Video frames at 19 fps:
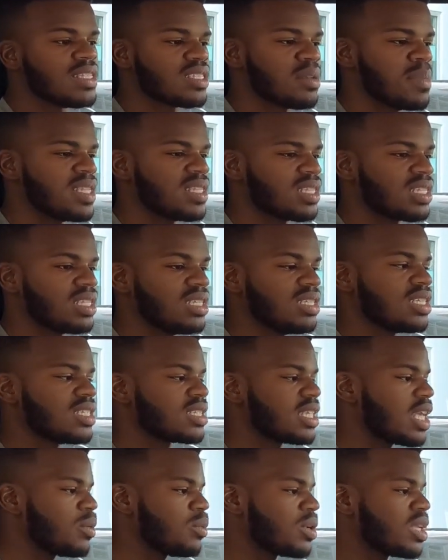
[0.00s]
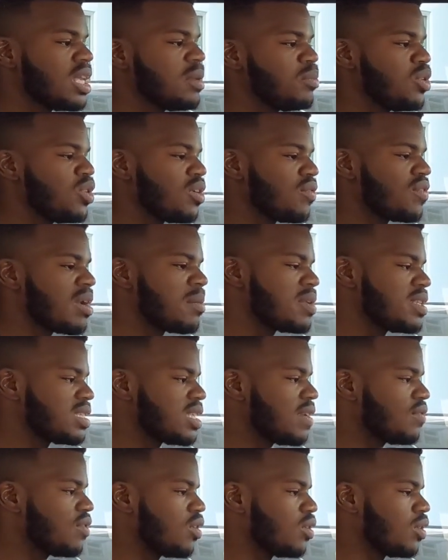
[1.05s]
so basically this thing will keep you and your family
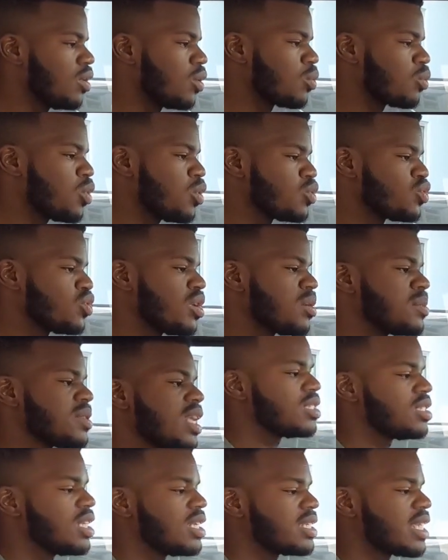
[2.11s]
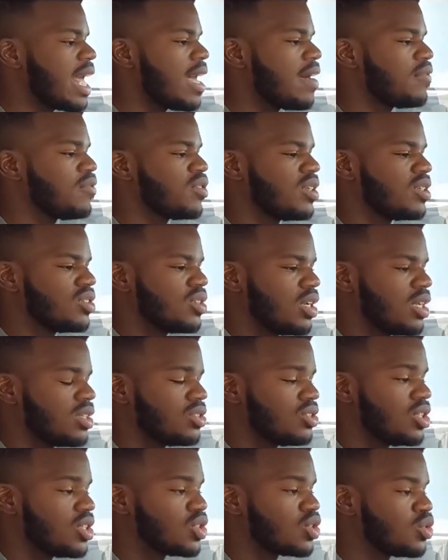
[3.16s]
safe on long road trips. This does have
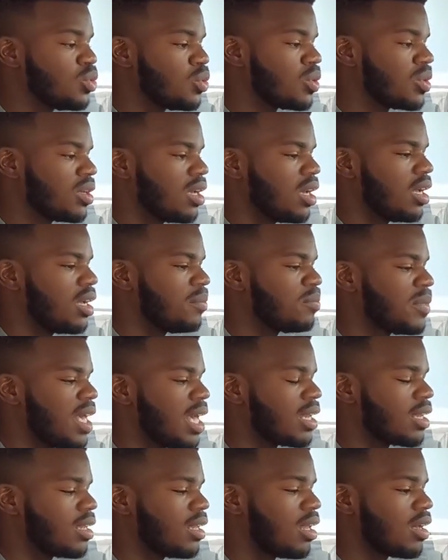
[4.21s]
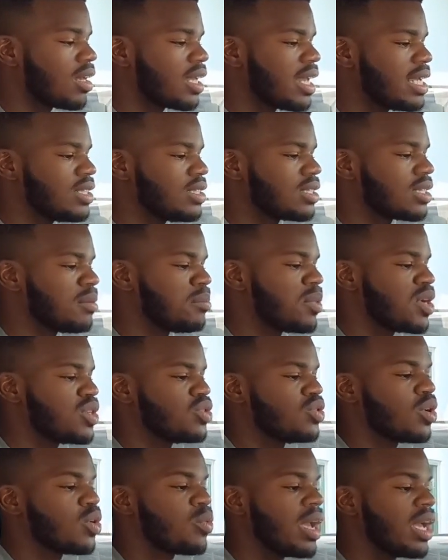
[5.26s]
additional um, analog gauges compared
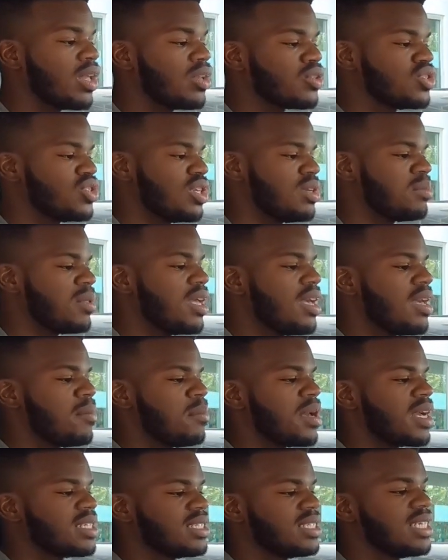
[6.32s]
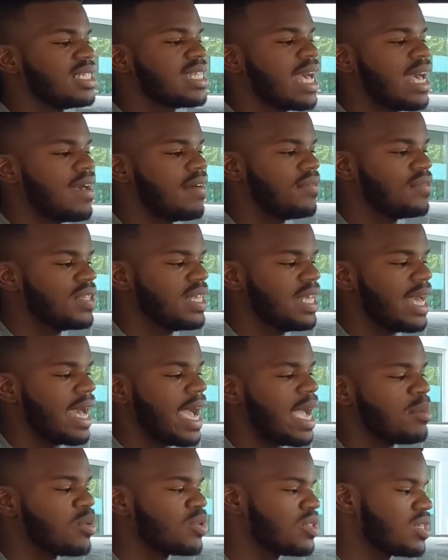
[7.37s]
to a Wrangler Jeep because it does have the
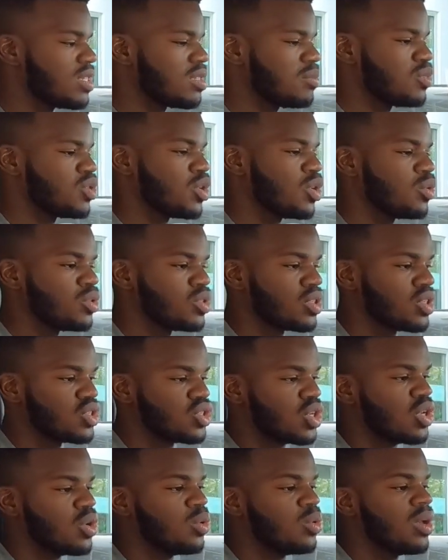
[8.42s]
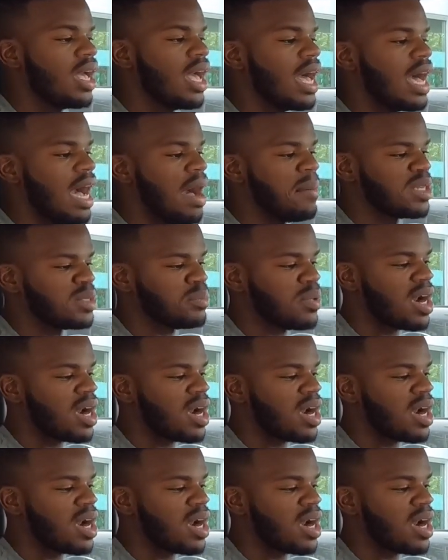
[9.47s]
hybrid system. So it was gonna show you how much